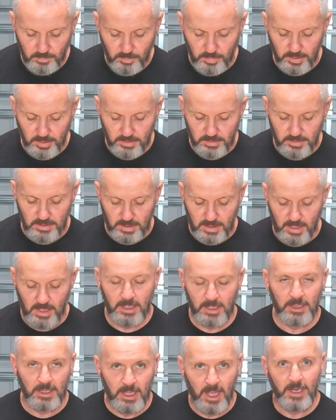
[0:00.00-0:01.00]
but they
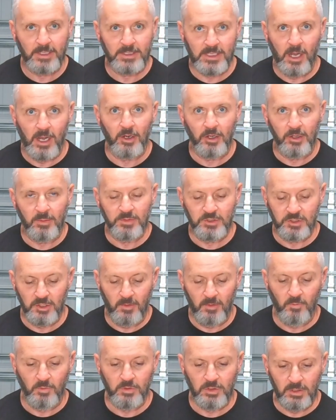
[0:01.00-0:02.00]
kind of lock down on
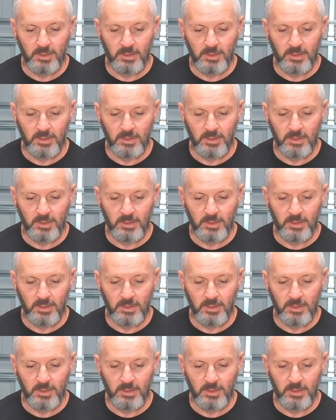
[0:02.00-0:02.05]
themselves when